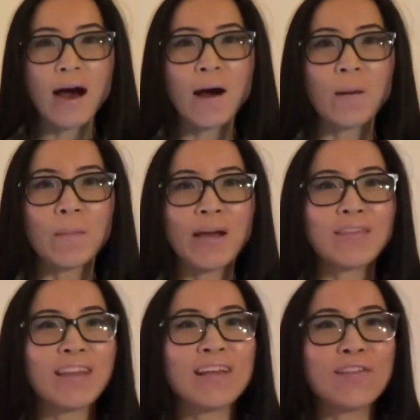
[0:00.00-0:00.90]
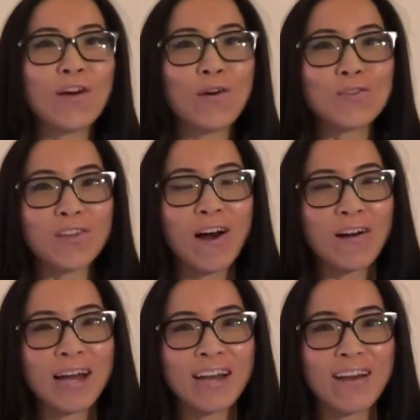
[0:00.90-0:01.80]
And it goes
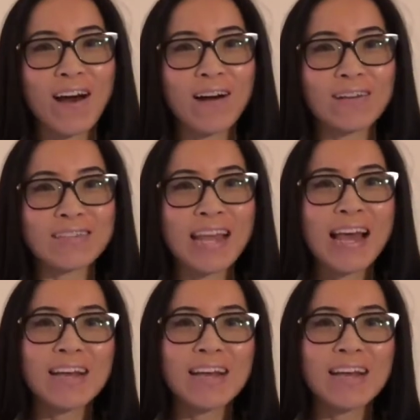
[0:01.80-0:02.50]
on and on.